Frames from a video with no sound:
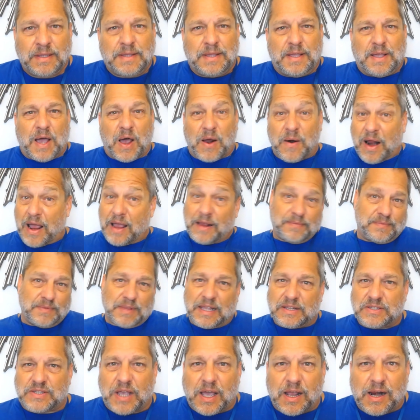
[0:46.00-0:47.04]
All right,
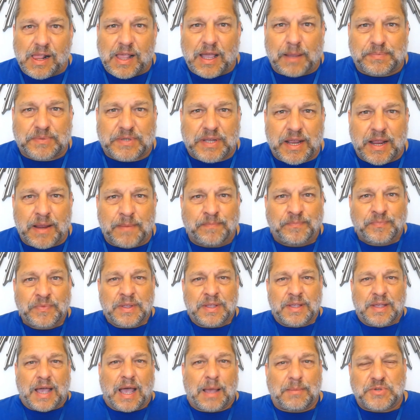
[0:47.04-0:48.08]
let's huddle up, team.
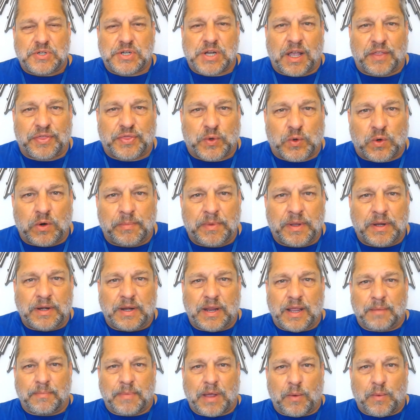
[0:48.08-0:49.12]
I'm John Thorman,
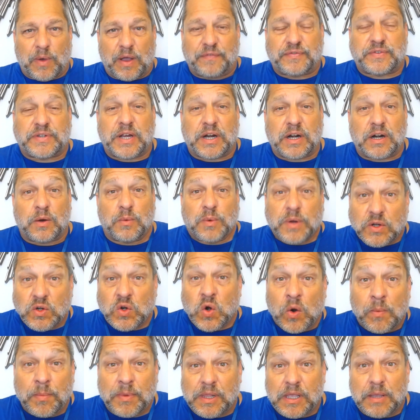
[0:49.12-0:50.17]
and my wife Tara would
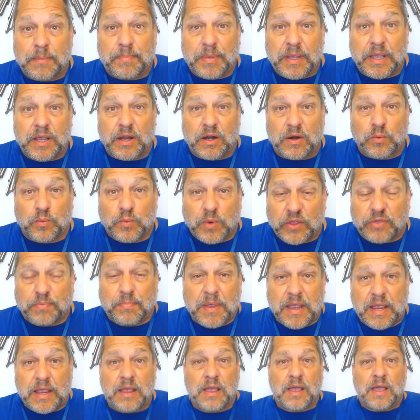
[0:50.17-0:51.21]
normally be here with
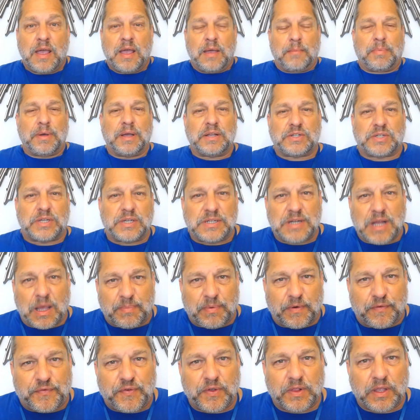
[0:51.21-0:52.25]
me, but she's not been
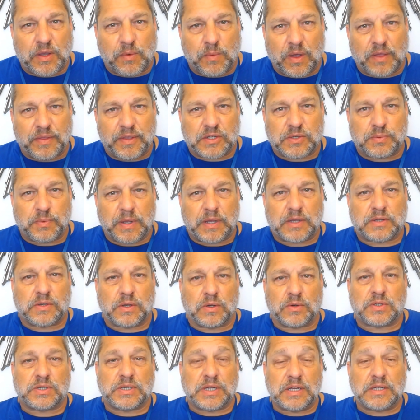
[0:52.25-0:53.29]
feeling well this week, so
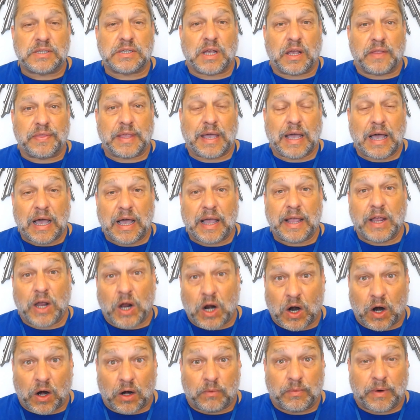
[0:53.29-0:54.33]
she's on the
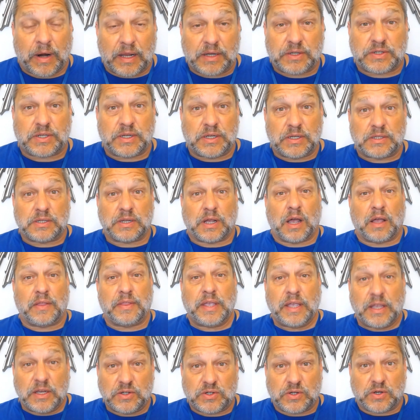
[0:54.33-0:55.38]
IR, right? She's on
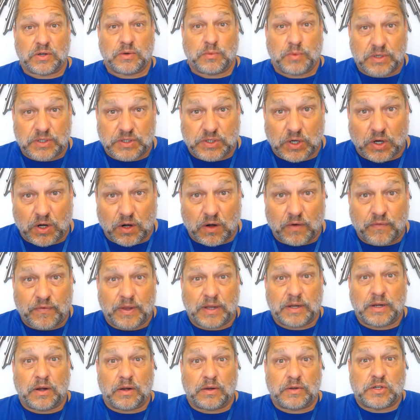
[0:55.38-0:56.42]
injured reserve,
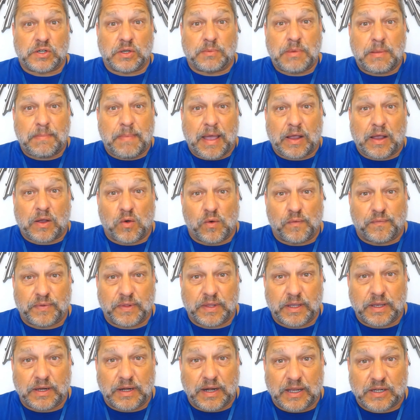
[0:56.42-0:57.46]
and she'll be back
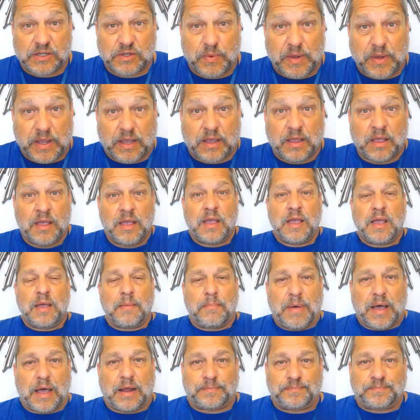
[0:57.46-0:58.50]
hopefully next week.
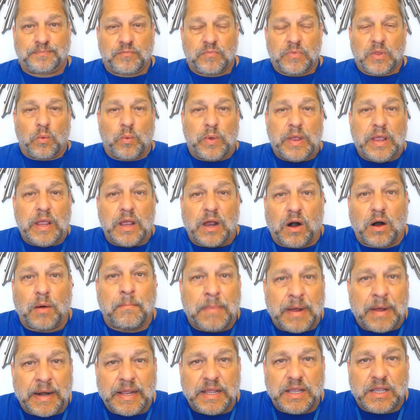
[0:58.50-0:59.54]
But we are
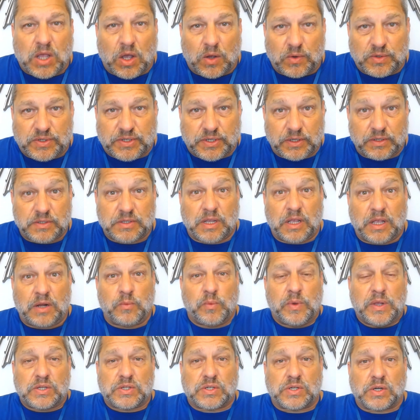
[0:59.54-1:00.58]
money coaches, and we
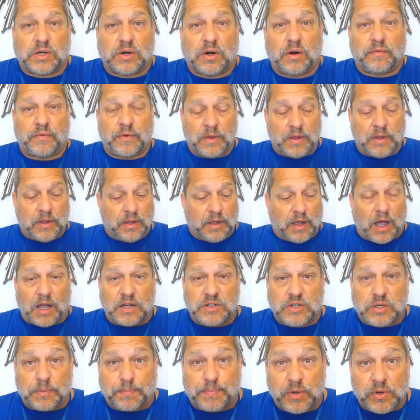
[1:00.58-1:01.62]
serve
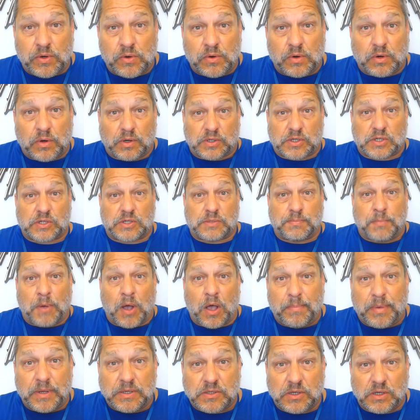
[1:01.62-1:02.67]
entrepreneurs, small
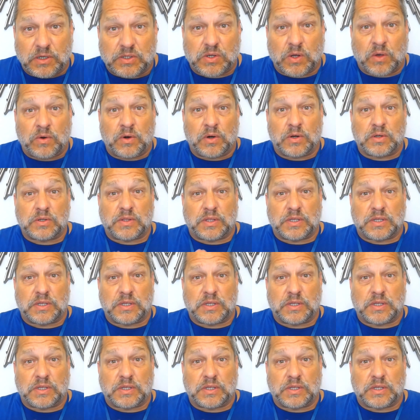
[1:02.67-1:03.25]
business owners, the